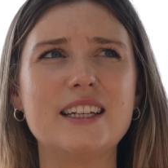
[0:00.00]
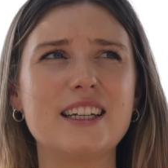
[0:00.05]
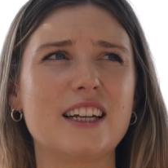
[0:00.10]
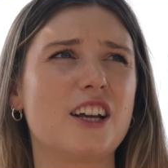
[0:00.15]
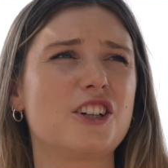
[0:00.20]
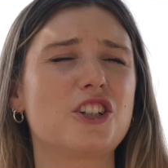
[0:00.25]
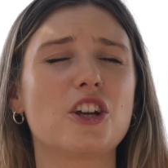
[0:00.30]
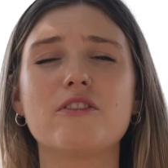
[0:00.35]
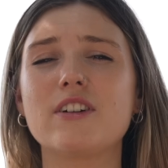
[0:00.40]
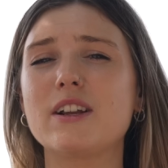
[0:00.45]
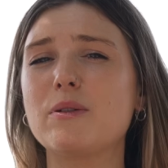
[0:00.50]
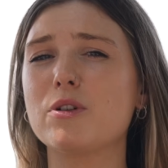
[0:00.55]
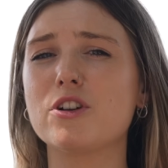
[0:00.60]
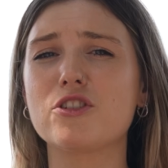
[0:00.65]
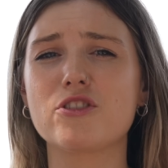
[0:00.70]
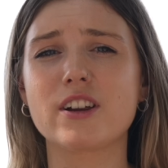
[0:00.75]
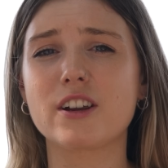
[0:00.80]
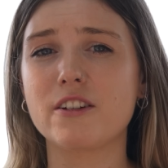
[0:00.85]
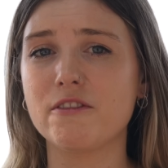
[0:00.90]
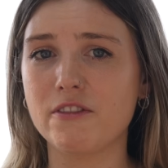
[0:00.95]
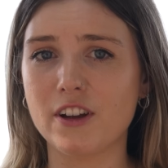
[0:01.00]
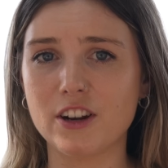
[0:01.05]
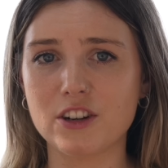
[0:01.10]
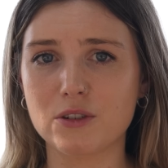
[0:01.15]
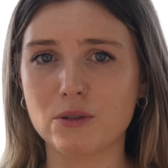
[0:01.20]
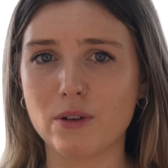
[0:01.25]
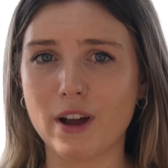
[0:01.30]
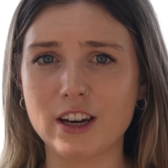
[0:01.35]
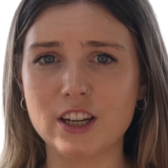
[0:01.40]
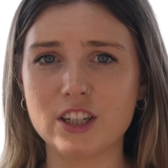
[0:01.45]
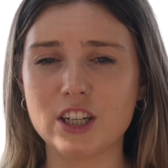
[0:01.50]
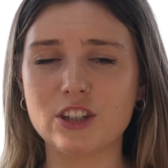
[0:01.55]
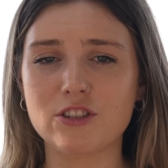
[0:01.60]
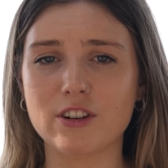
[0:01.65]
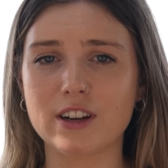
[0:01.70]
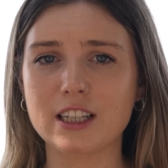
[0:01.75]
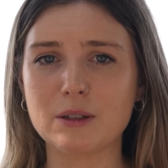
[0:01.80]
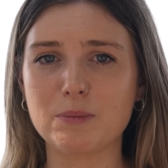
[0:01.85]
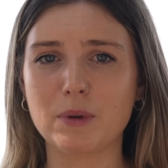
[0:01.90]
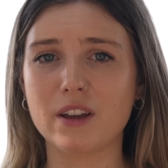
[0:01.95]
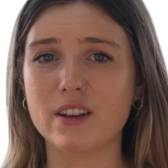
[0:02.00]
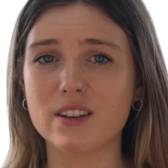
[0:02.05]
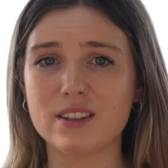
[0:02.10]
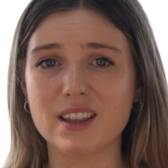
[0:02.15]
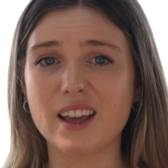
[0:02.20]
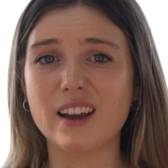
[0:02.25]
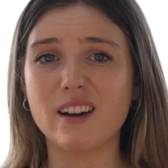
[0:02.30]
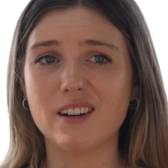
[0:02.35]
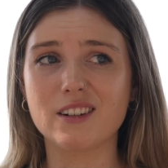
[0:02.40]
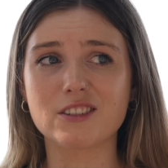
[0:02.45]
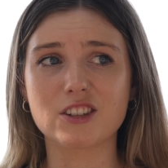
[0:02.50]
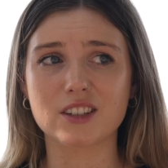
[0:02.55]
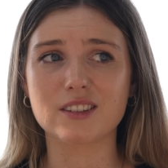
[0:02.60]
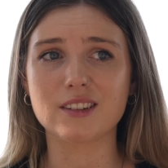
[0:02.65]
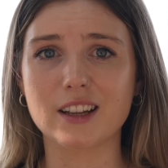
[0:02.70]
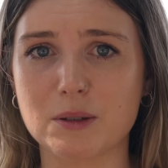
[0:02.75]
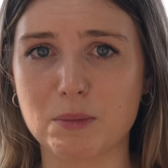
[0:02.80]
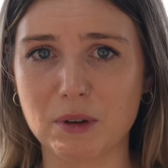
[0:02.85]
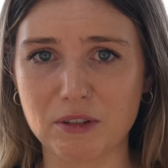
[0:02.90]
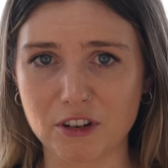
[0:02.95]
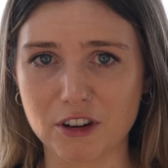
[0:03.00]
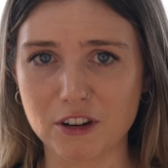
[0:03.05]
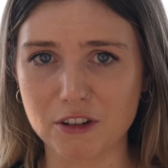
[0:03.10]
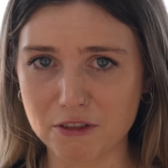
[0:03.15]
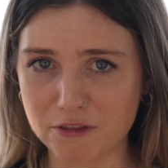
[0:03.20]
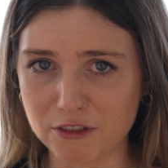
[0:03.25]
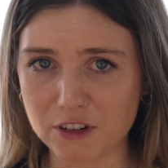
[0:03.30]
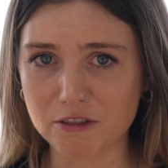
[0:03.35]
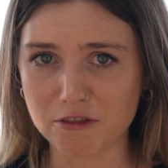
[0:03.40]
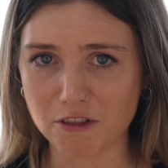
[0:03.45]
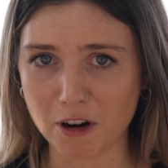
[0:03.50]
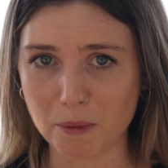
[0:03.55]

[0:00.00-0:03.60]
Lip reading: and I don't really want to drink conventional energy drinks because they are just, let's be real, full of